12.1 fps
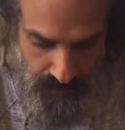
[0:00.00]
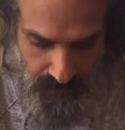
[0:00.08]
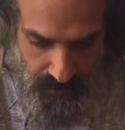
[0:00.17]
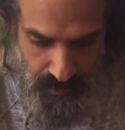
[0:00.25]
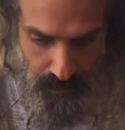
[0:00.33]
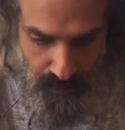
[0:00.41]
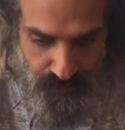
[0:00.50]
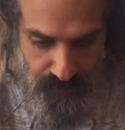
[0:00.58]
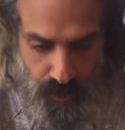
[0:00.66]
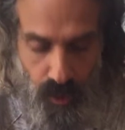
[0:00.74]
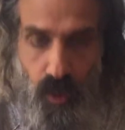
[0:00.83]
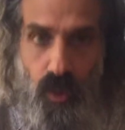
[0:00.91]
Now, one of the
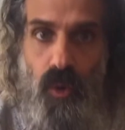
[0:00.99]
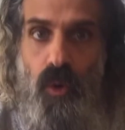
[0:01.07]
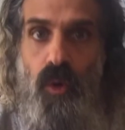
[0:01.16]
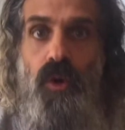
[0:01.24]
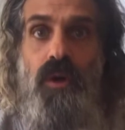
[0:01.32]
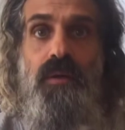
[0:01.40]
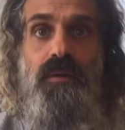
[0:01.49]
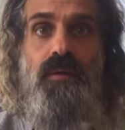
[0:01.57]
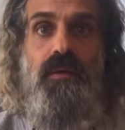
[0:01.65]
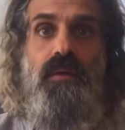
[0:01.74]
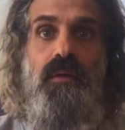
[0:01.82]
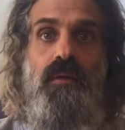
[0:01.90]
core
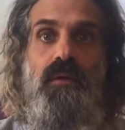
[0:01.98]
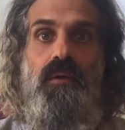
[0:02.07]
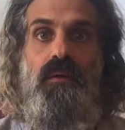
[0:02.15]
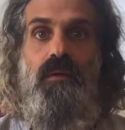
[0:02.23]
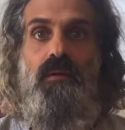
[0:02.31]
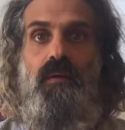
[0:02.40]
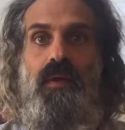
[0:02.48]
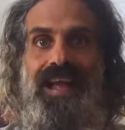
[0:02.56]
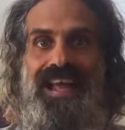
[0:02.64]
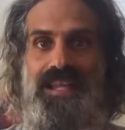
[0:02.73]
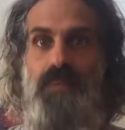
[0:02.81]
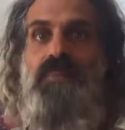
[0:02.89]

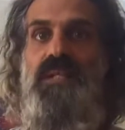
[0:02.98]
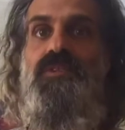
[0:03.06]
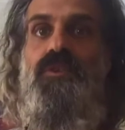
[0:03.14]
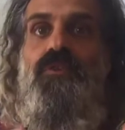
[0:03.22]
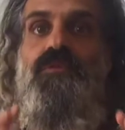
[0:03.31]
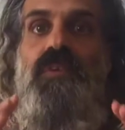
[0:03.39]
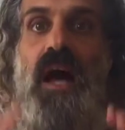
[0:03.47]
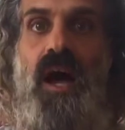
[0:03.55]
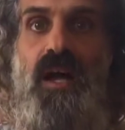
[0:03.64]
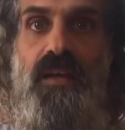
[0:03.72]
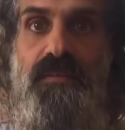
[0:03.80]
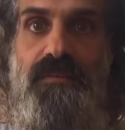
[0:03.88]
elements of
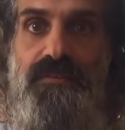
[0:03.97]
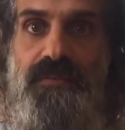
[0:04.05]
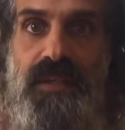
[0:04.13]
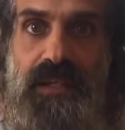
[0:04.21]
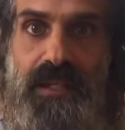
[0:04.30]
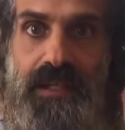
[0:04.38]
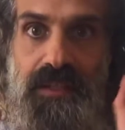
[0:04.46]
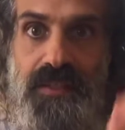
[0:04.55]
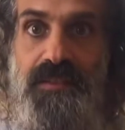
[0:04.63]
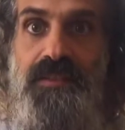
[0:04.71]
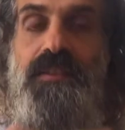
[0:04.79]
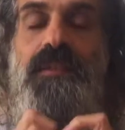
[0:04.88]
life
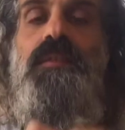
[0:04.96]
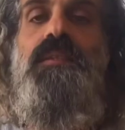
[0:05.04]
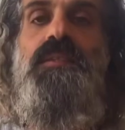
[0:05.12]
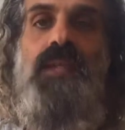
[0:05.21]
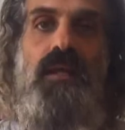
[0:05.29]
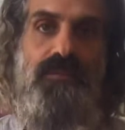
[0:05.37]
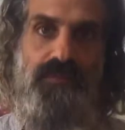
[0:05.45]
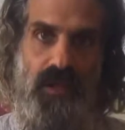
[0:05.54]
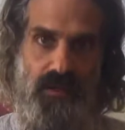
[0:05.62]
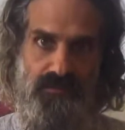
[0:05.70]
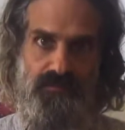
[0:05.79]
is self-love.